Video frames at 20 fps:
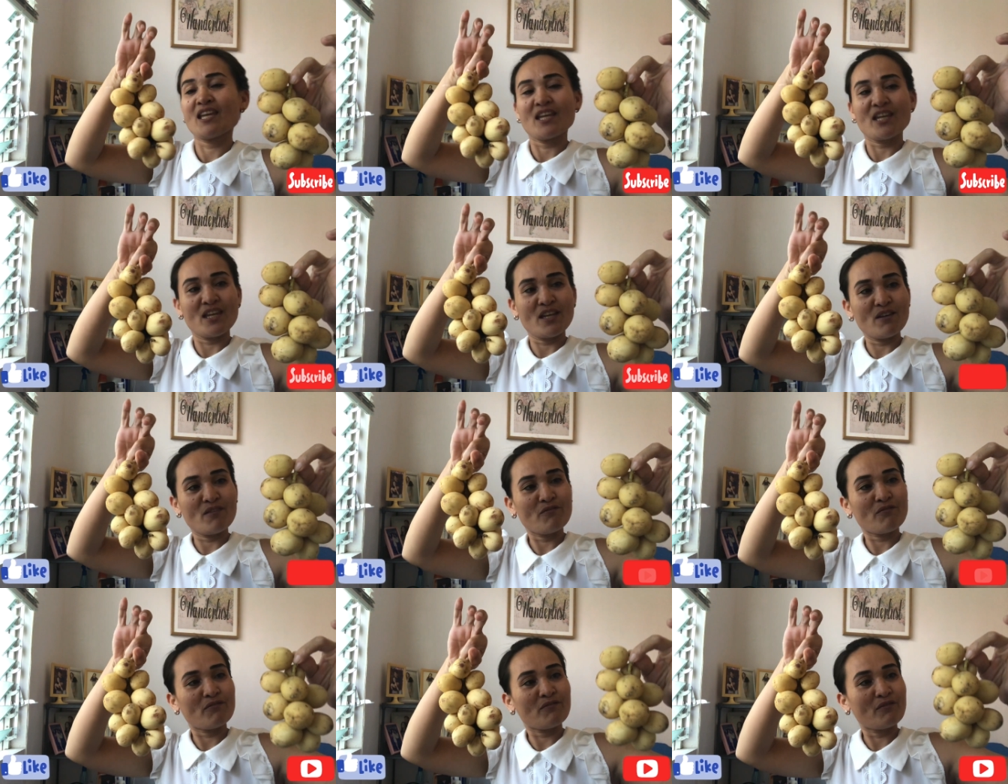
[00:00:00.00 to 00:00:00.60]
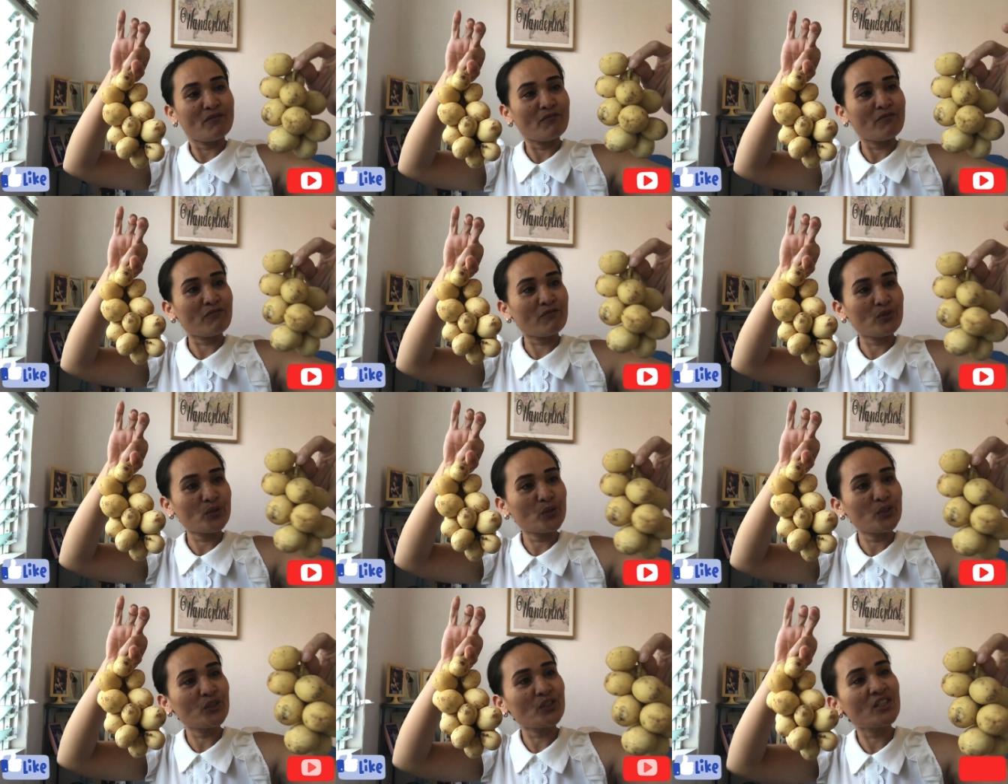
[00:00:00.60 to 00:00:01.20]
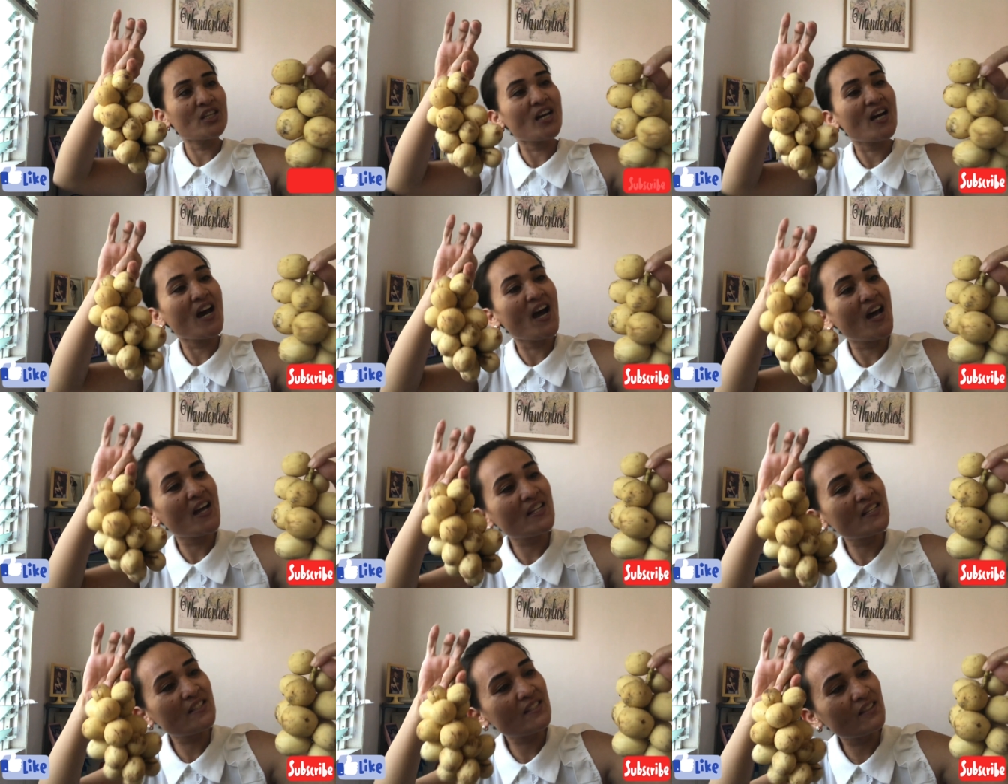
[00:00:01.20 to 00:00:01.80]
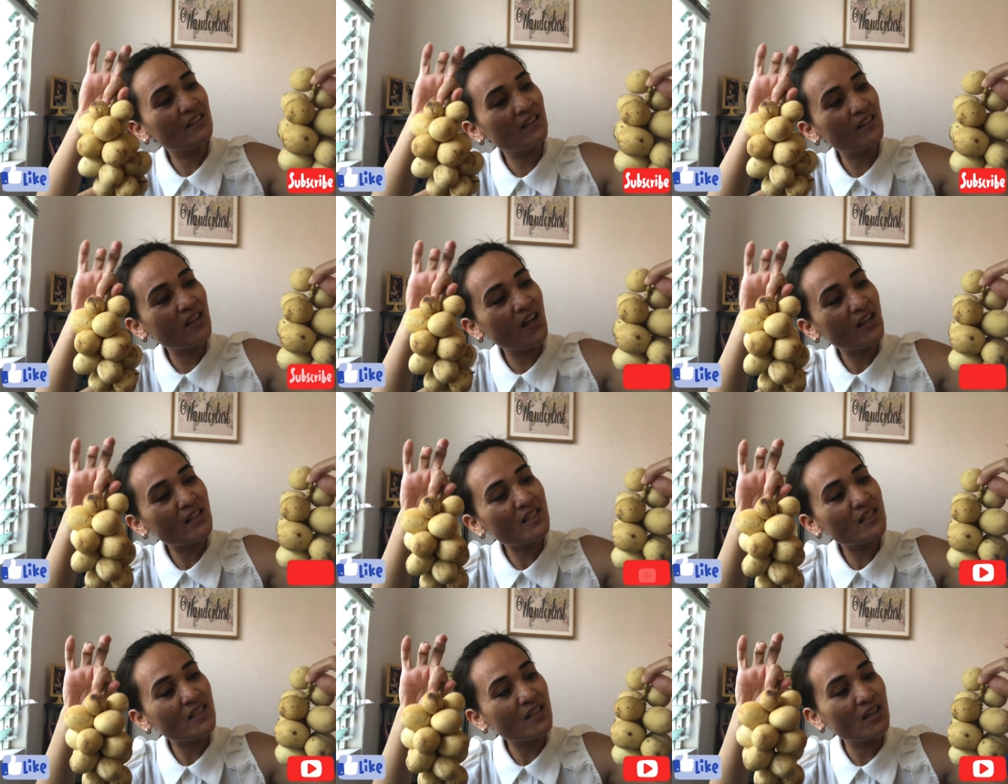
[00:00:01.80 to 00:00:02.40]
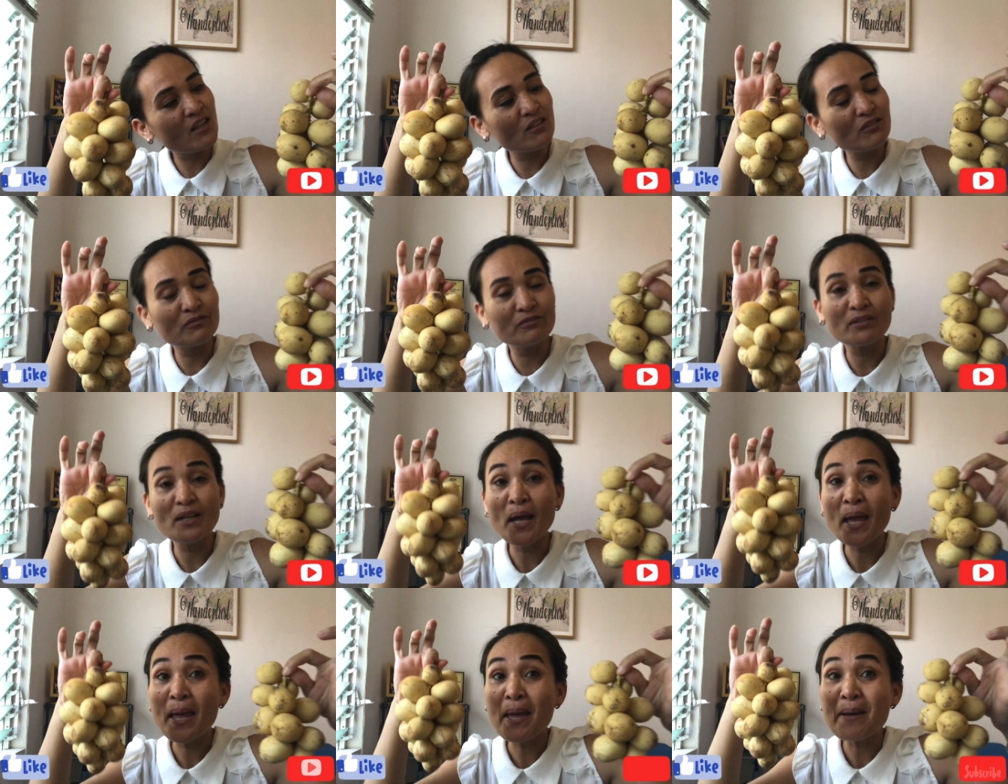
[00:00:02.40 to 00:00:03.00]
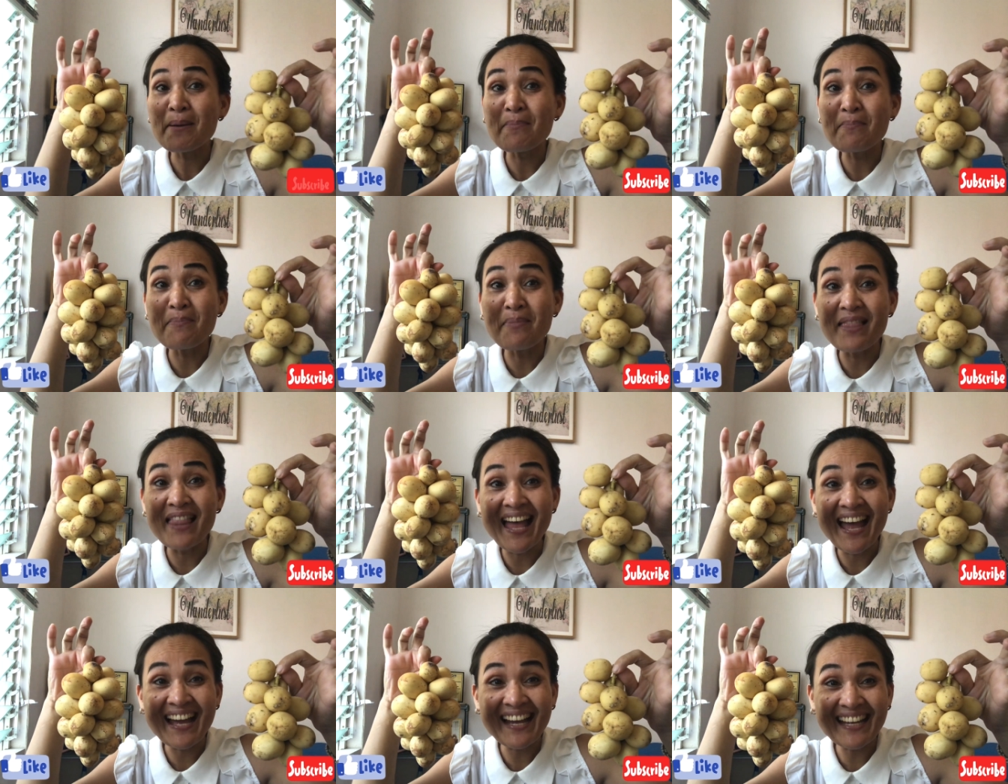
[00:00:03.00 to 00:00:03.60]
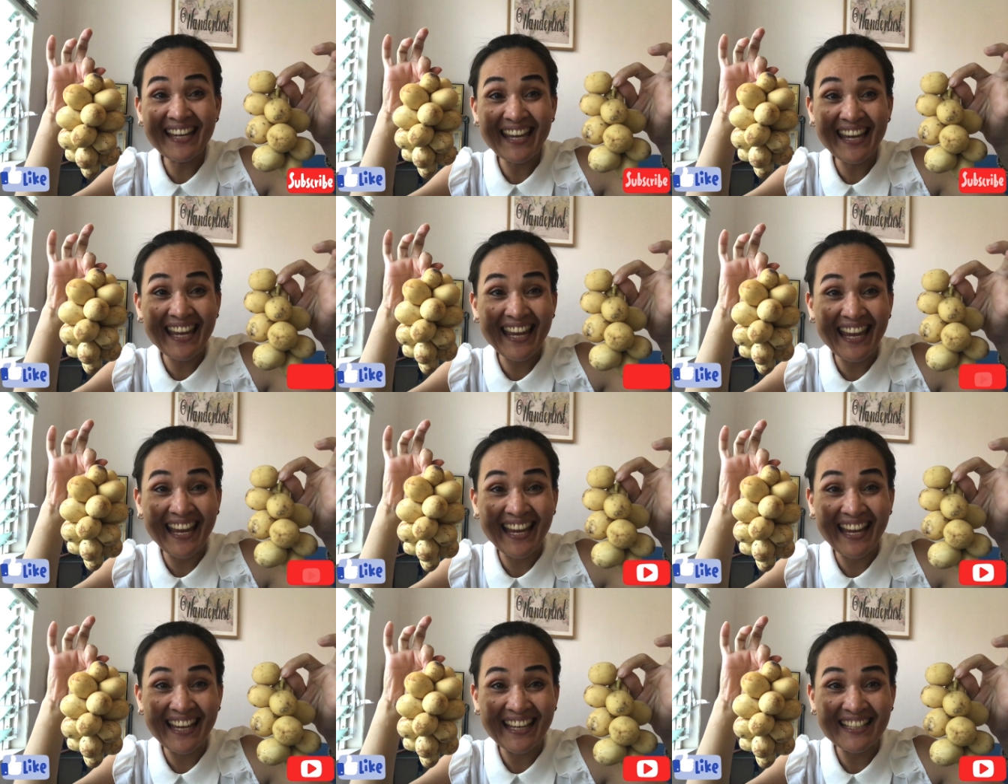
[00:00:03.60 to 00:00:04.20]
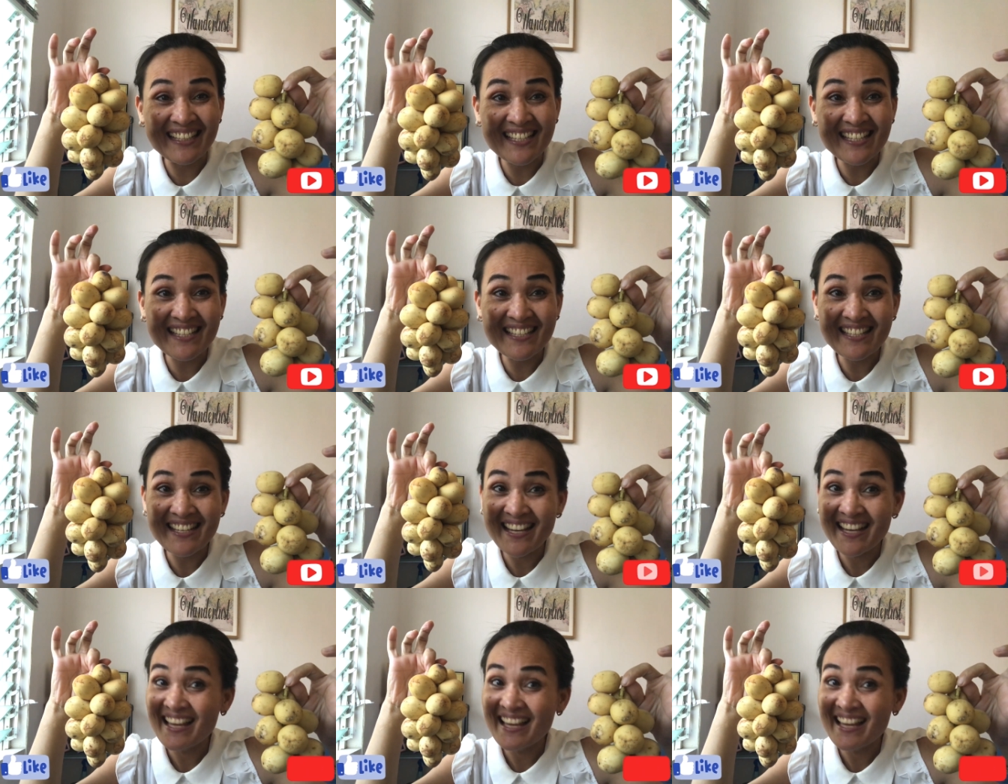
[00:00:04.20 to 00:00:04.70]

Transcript: if the fruit has lots of black ants,